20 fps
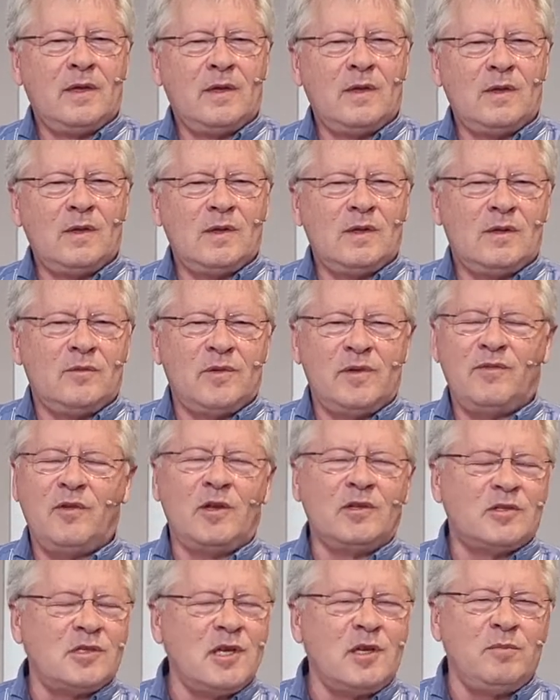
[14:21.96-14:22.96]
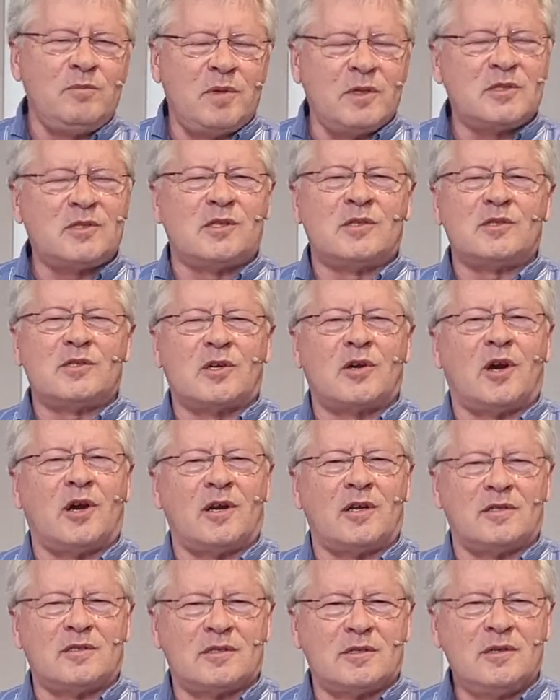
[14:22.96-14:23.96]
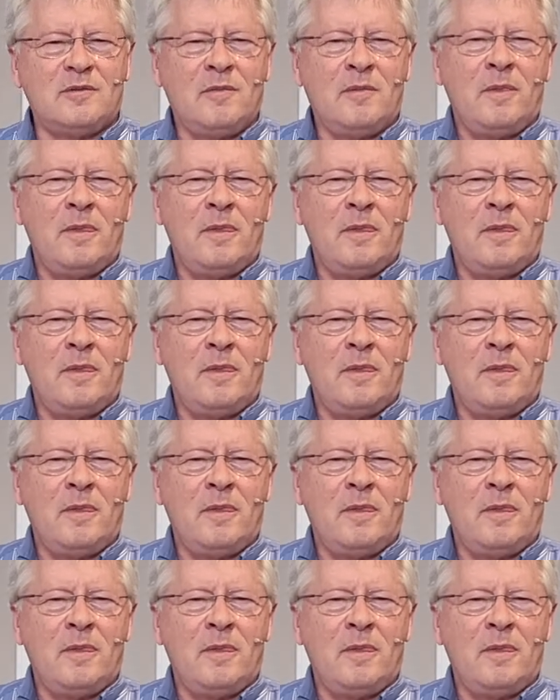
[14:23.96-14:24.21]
We've all seen business cards.